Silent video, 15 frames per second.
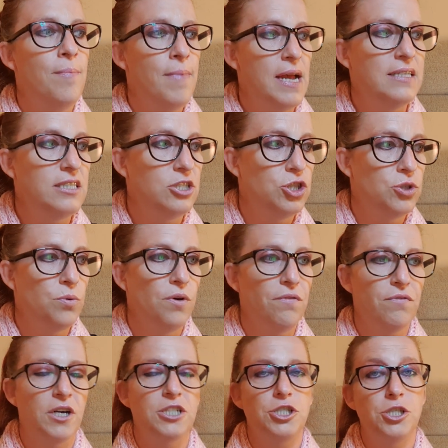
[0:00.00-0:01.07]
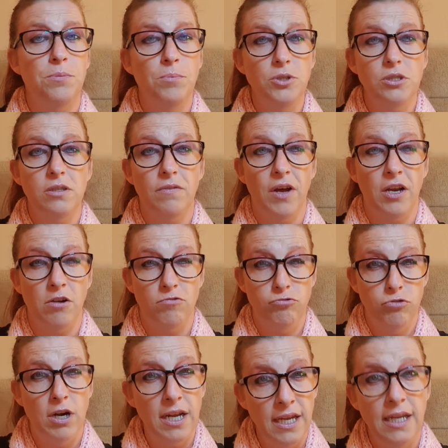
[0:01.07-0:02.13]
the message to her friend, she must have had a
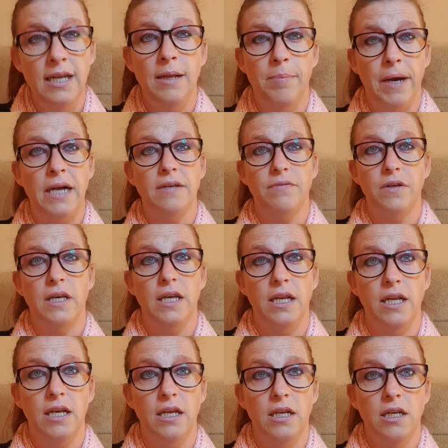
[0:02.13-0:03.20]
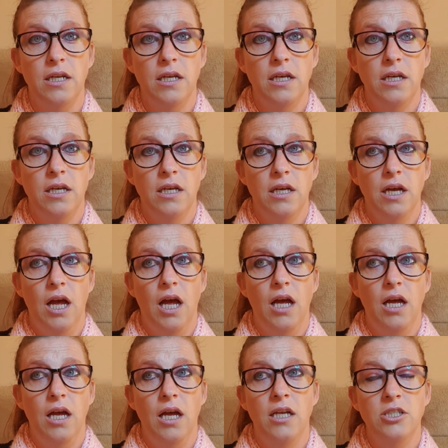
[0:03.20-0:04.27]
really bad feeling.
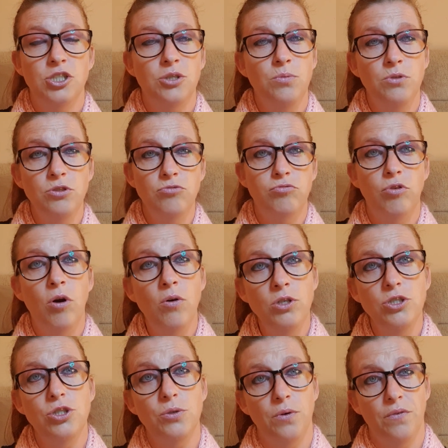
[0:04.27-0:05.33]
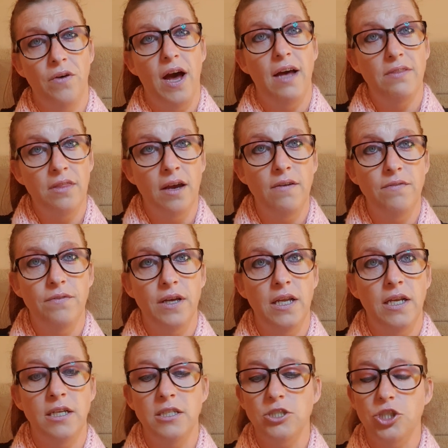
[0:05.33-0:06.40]
And she was right to have had that
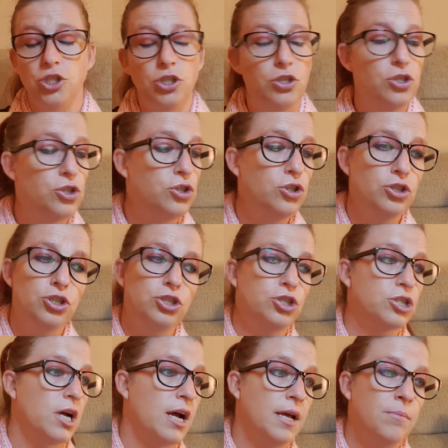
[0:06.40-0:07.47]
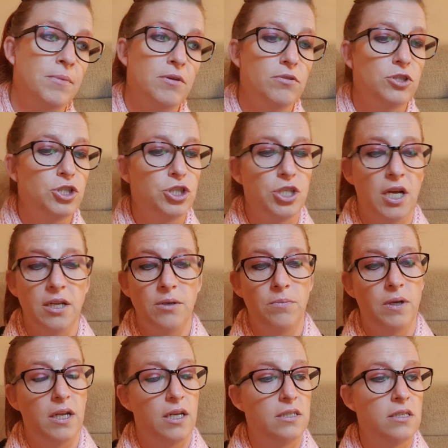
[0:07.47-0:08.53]
feeling. It's just such a shame. It
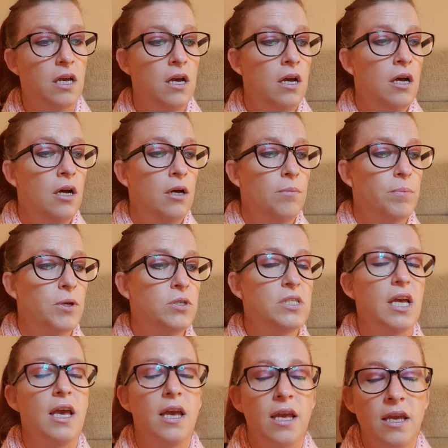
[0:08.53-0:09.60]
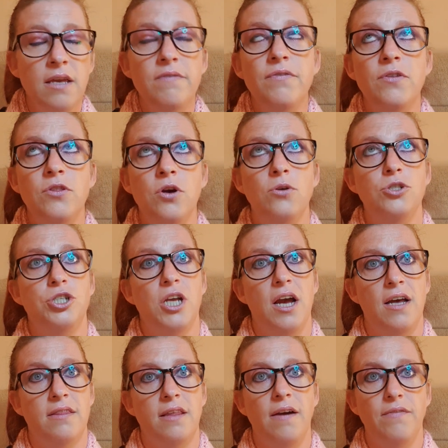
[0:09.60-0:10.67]
genuinely is. Because even though she
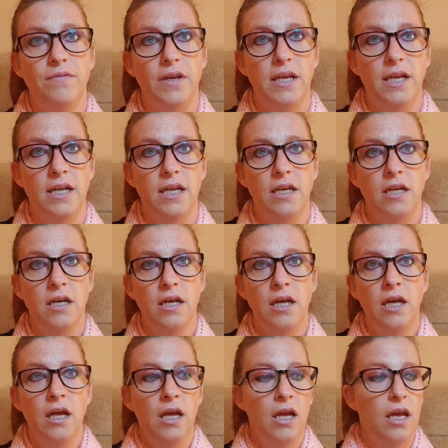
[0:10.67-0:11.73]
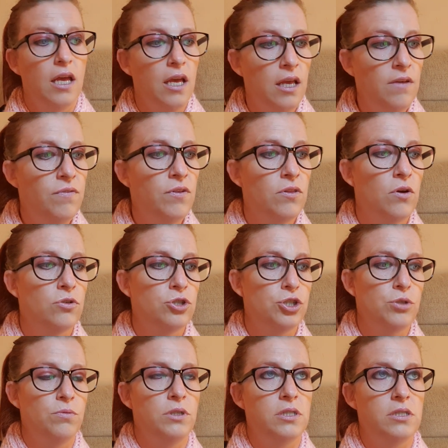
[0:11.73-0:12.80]
had that feeling, even though
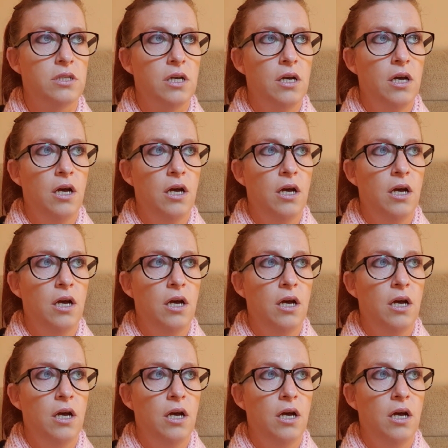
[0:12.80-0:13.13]
she was